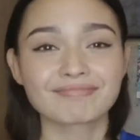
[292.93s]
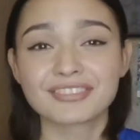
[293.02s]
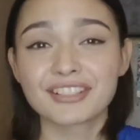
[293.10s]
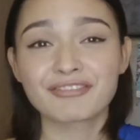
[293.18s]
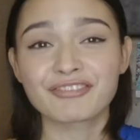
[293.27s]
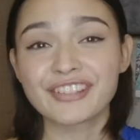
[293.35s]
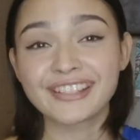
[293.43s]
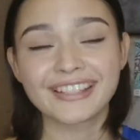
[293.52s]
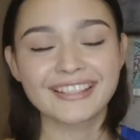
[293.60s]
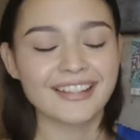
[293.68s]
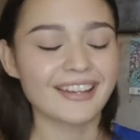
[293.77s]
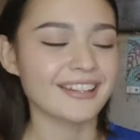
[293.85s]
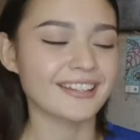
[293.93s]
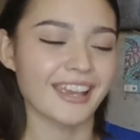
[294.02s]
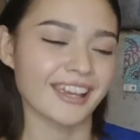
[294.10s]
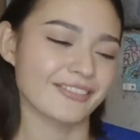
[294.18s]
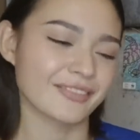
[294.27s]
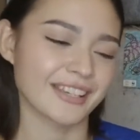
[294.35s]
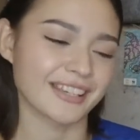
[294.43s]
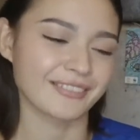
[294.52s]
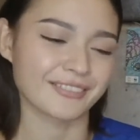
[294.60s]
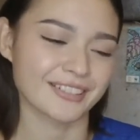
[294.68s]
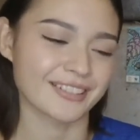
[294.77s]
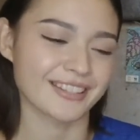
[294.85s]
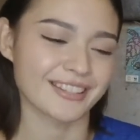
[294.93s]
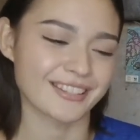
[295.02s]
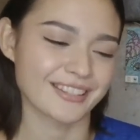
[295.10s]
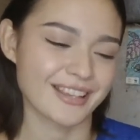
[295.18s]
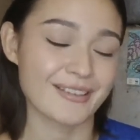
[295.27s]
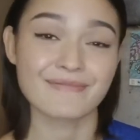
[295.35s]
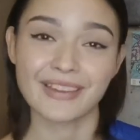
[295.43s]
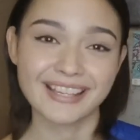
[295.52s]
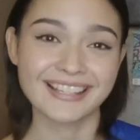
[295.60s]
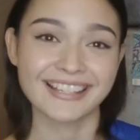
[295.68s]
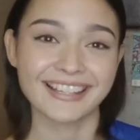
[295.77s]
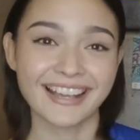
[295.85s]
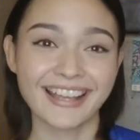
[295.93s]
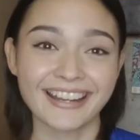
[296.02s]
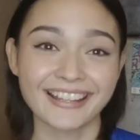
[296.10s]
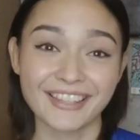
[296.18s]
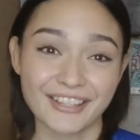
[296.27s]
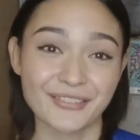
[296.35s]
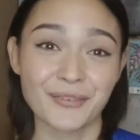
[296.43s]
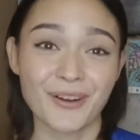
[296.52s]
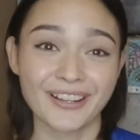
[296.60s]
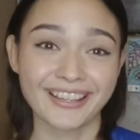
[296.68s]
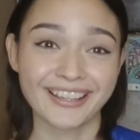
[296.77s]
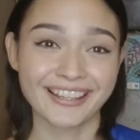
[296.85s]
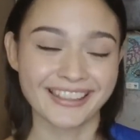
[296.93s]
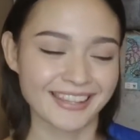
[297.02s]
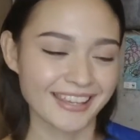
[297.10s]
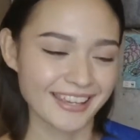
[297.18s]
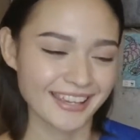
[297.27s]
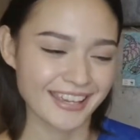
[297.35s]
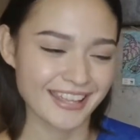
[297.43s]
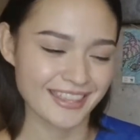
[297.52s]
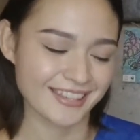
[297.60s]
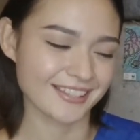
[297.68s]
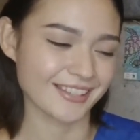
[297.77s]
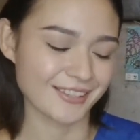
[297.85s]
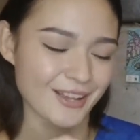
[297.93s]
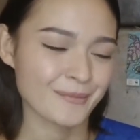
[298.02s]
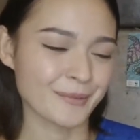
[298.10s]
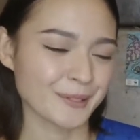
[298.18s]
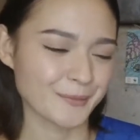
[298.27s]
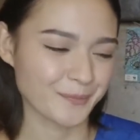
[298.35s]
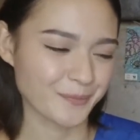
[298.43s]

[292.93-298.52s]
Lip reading: the feeling that it gave me was amazing, and I loved walking in this ensemble.